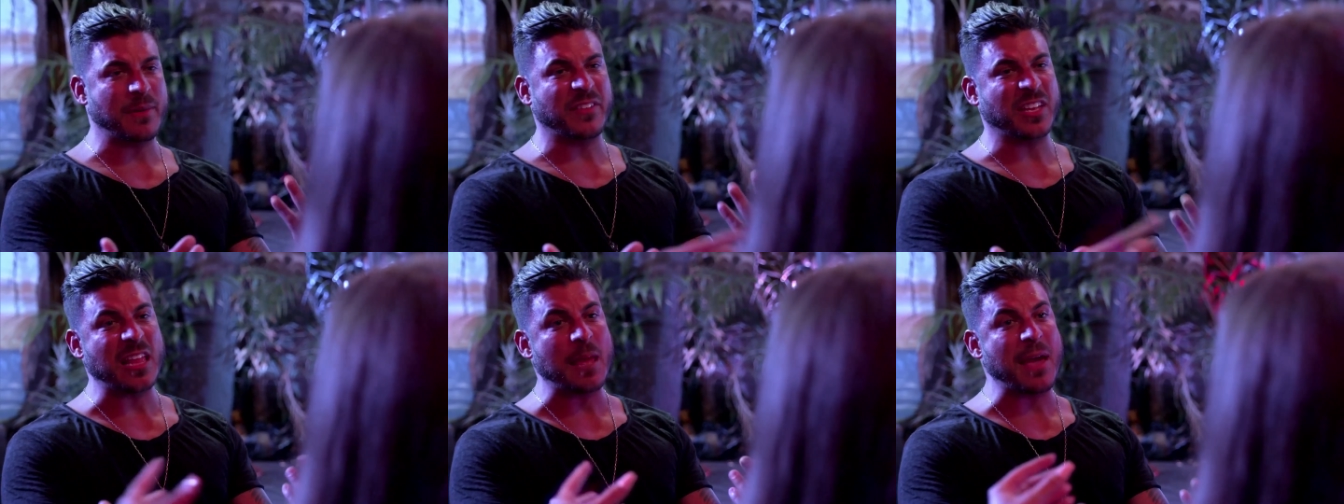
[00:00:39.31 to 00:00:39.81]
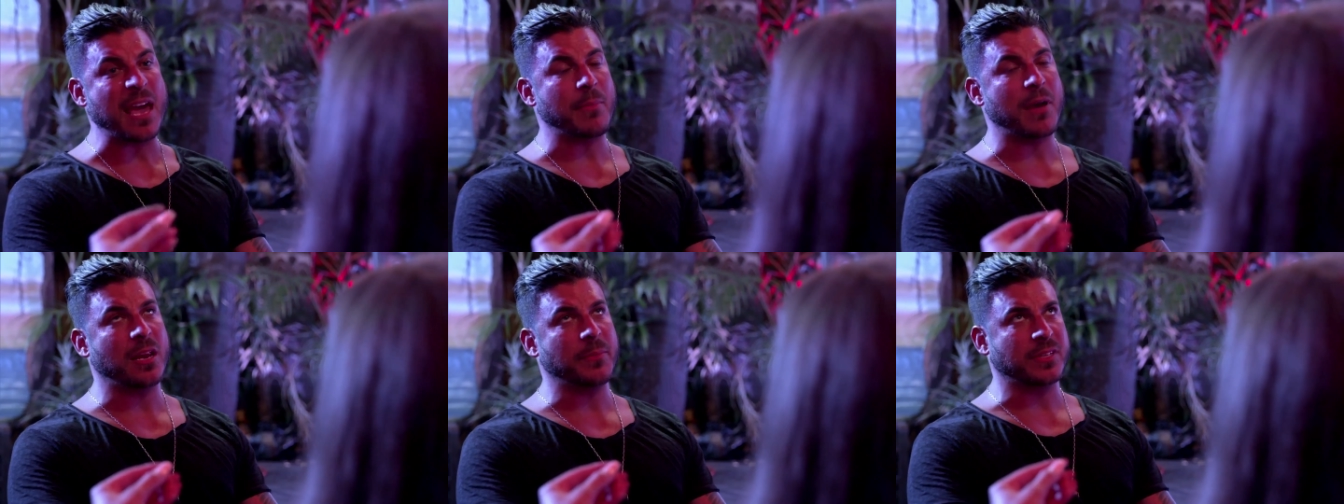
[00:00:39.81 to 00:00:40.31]
not even getting that mad
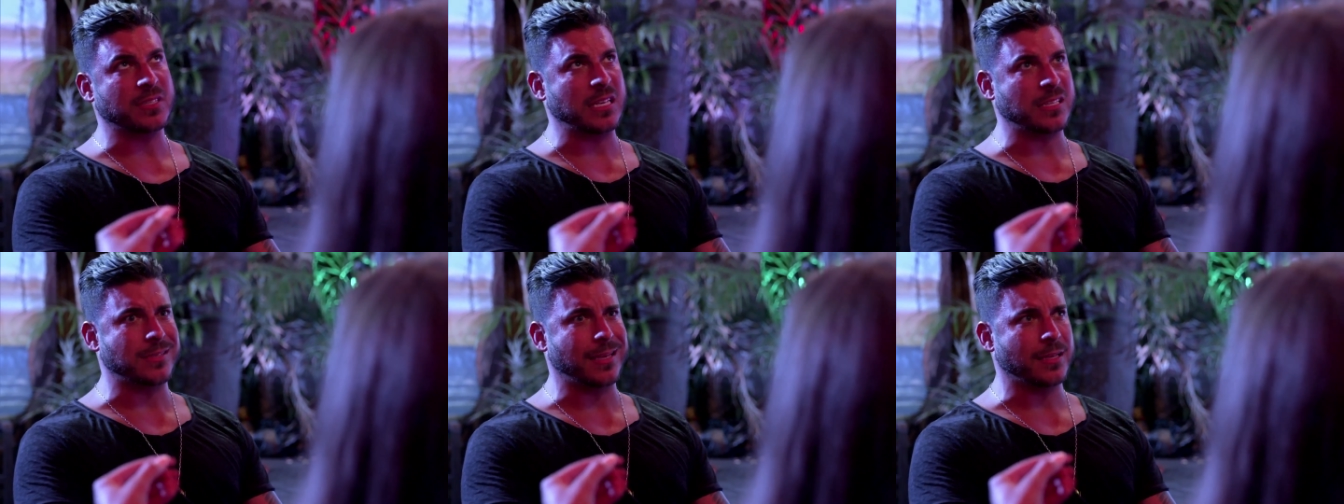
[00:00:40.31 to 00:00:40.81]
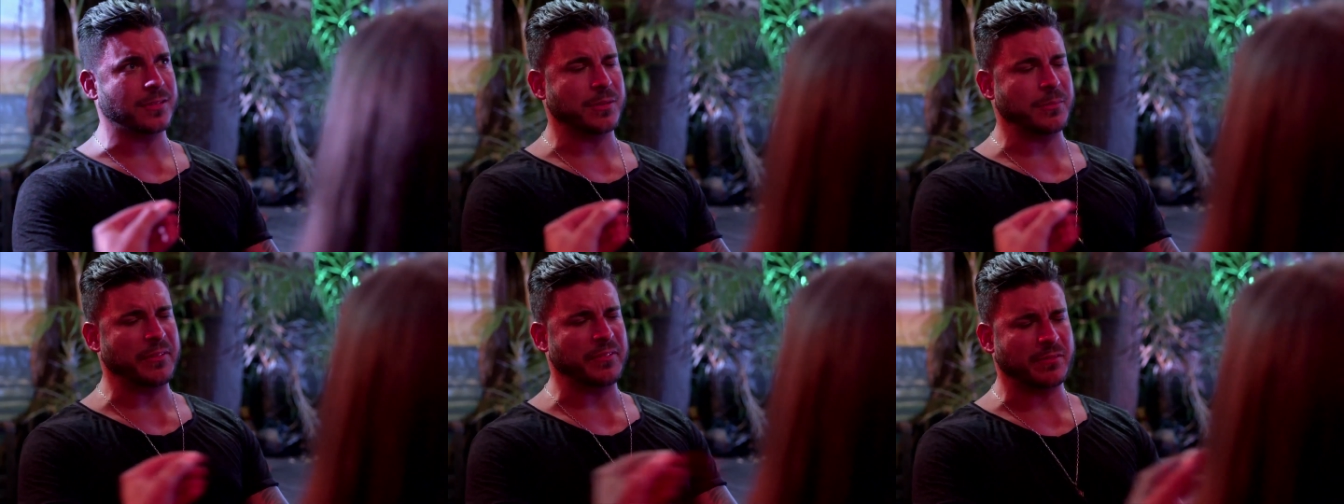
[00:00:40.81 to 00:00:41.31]
about it because I didn't say it. So I'm
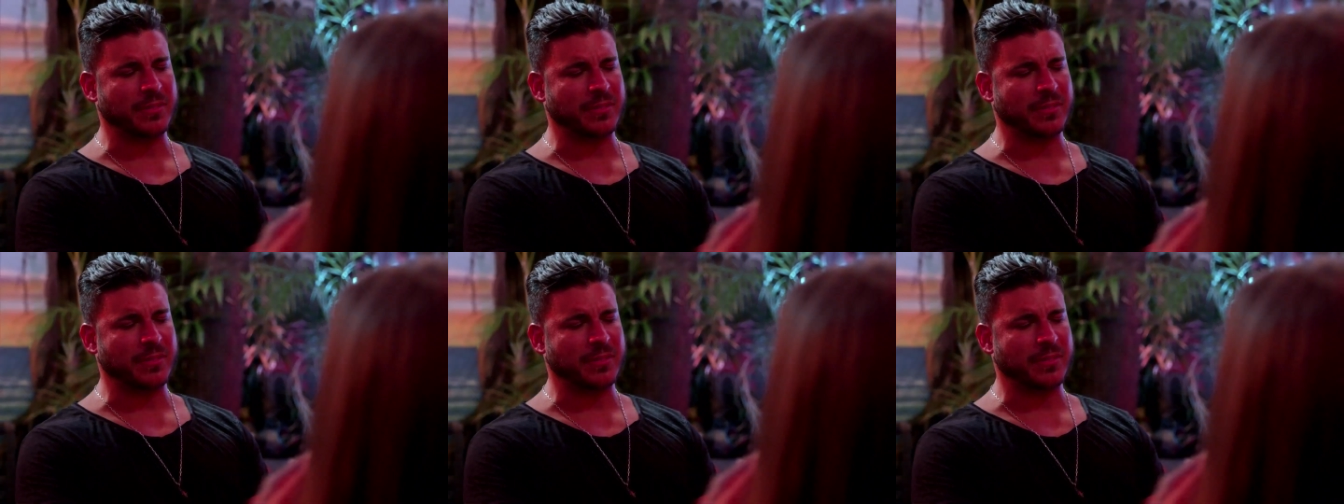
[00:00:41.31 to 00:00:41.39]
not even.